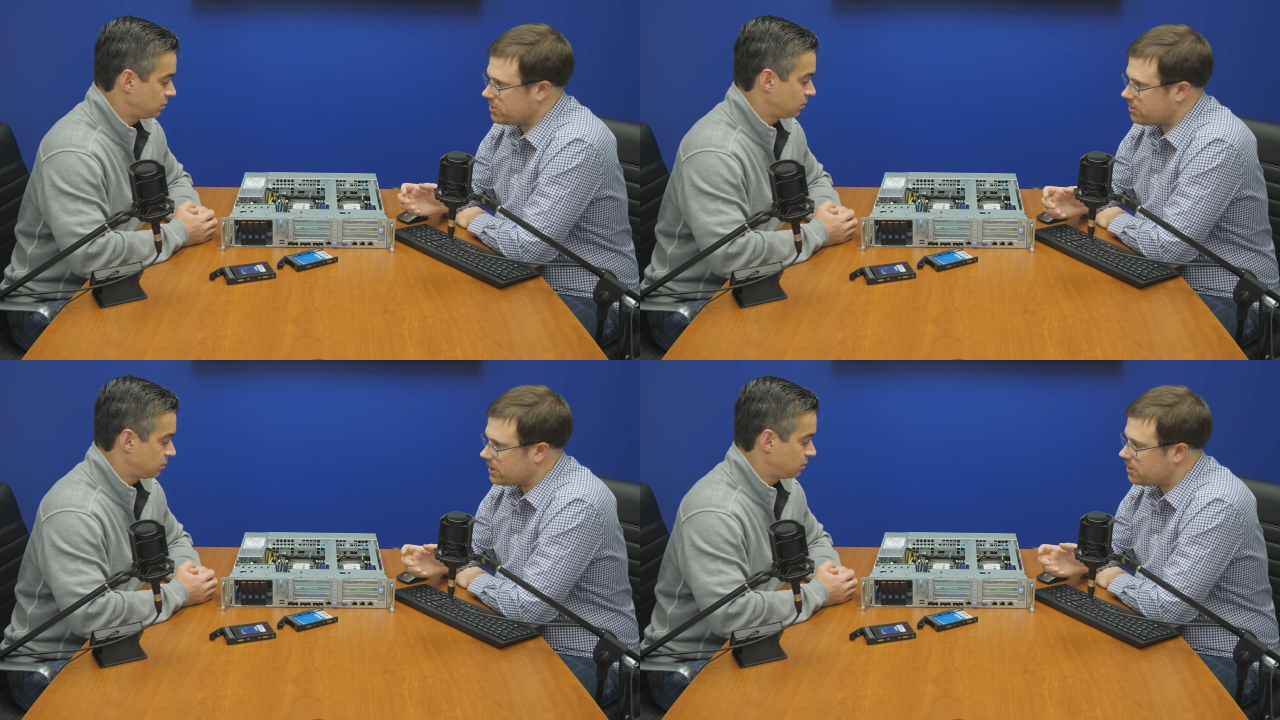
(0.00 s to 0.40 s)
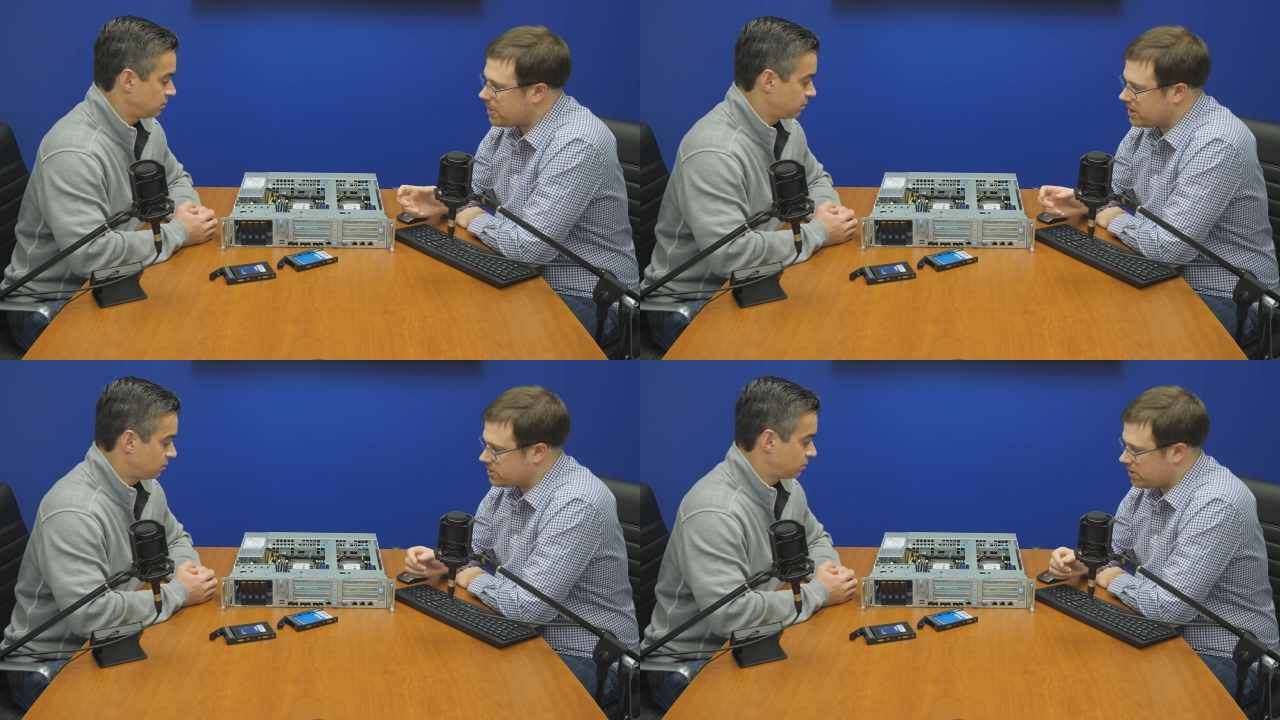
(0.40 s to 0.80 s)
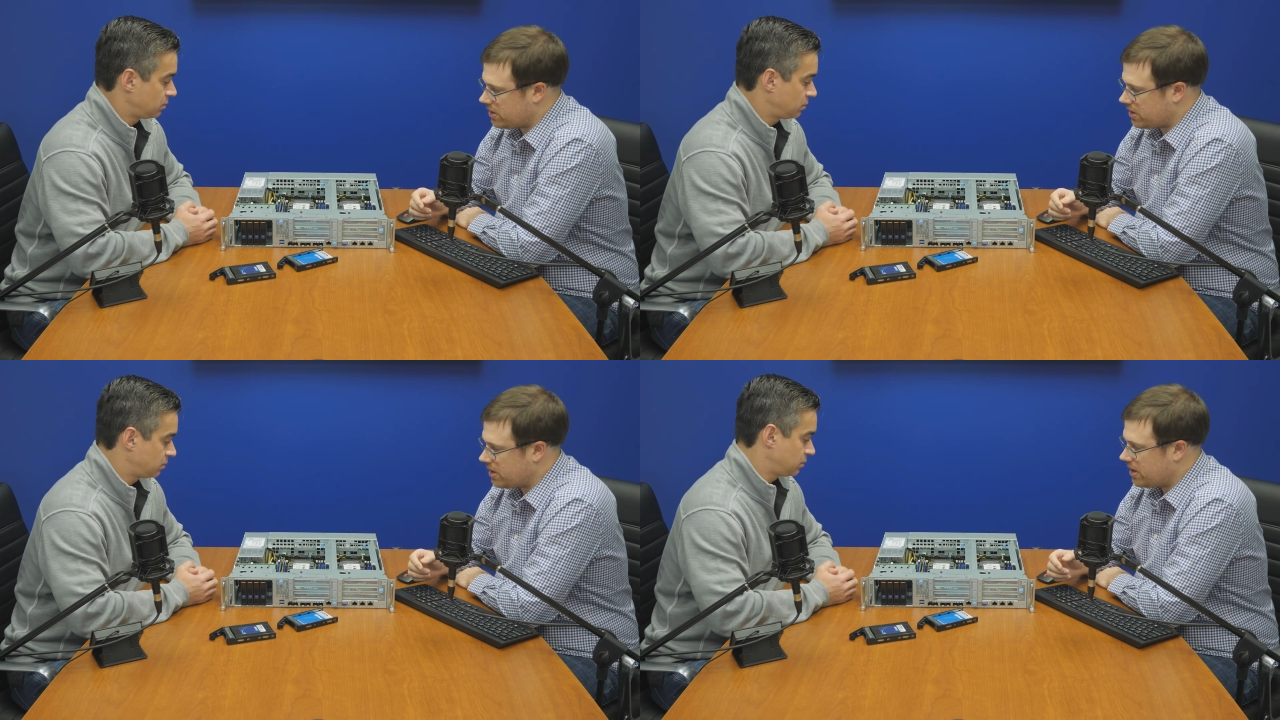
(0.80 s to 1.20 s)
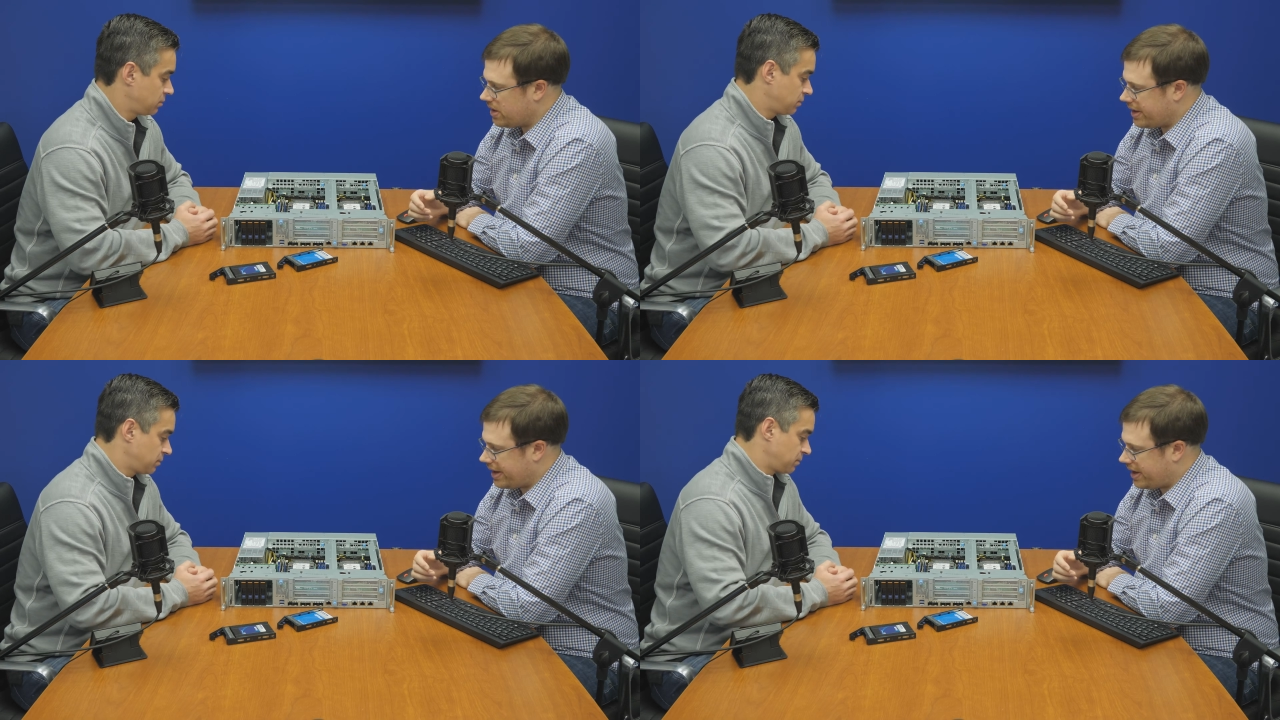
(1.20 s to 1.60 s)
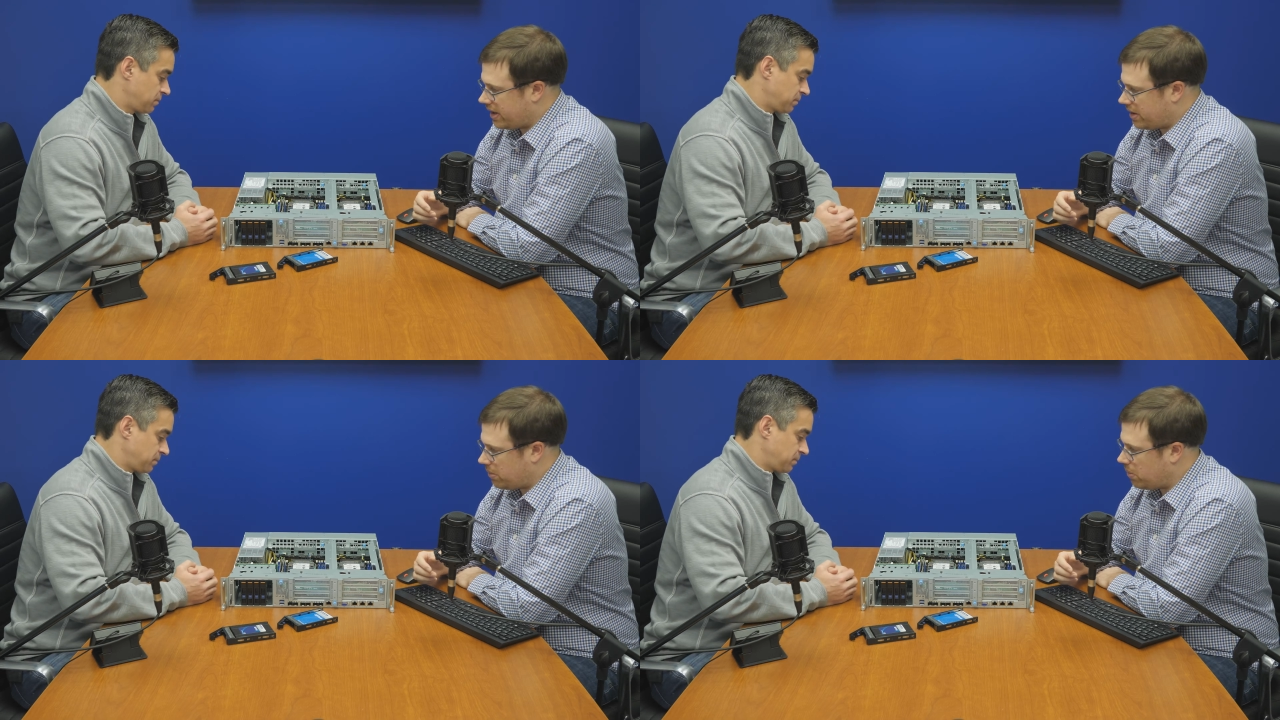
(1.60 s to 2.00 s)
Speaker 1: So it really depends on
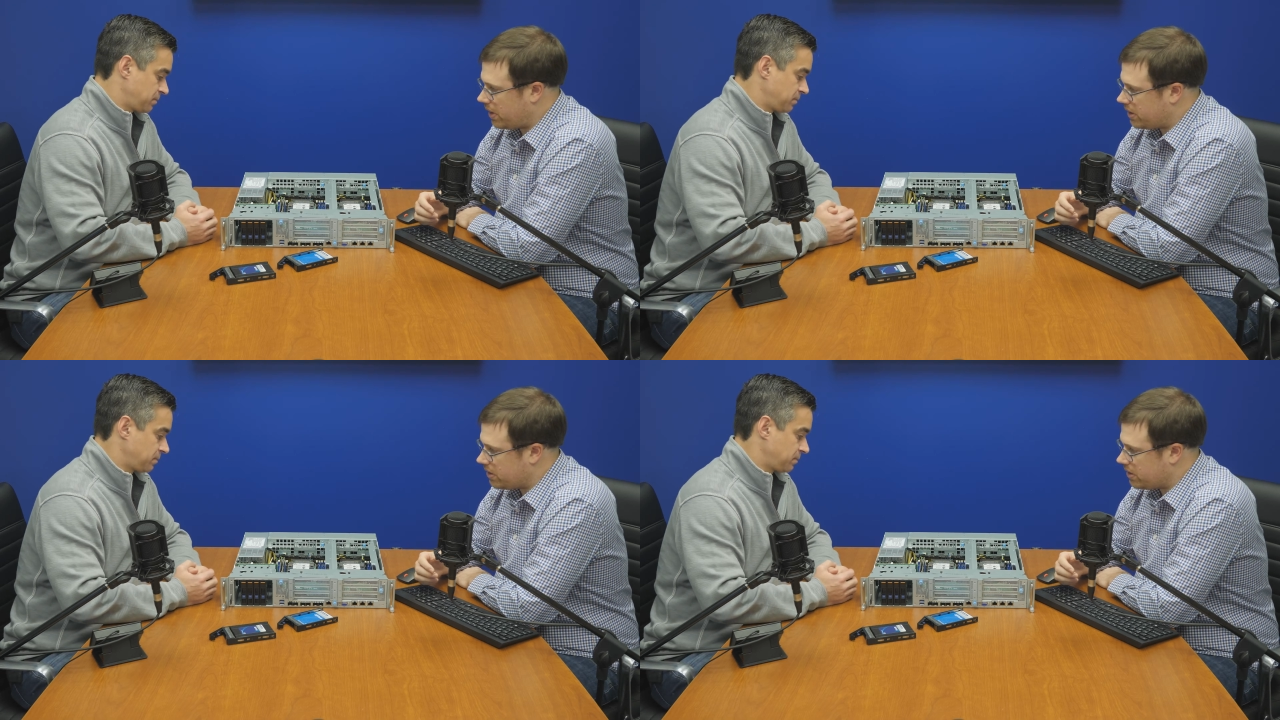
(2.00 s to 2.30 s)
uh, what